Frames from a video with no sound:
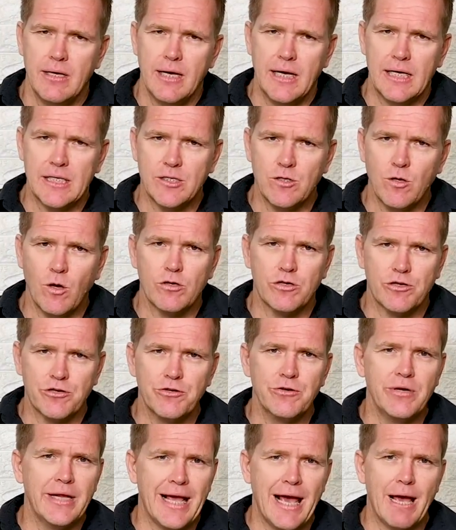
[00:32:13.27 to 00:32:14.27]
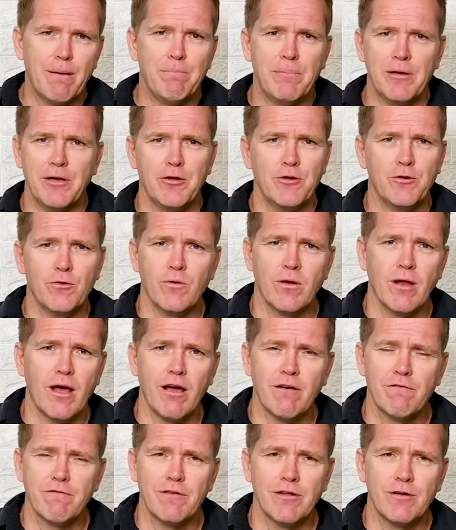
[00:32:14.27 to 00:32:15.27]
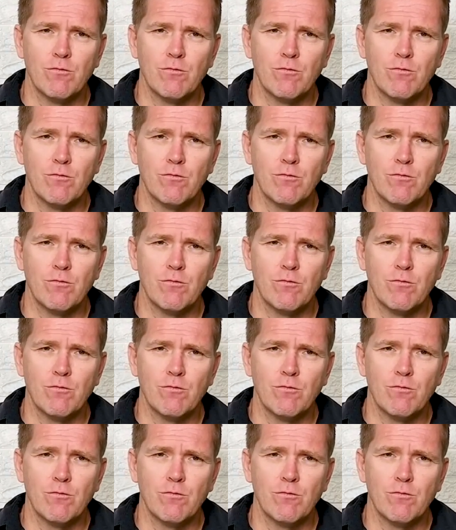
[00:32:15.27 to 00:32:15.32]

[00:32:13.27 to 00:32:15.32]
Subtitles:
has not truly happened in your life.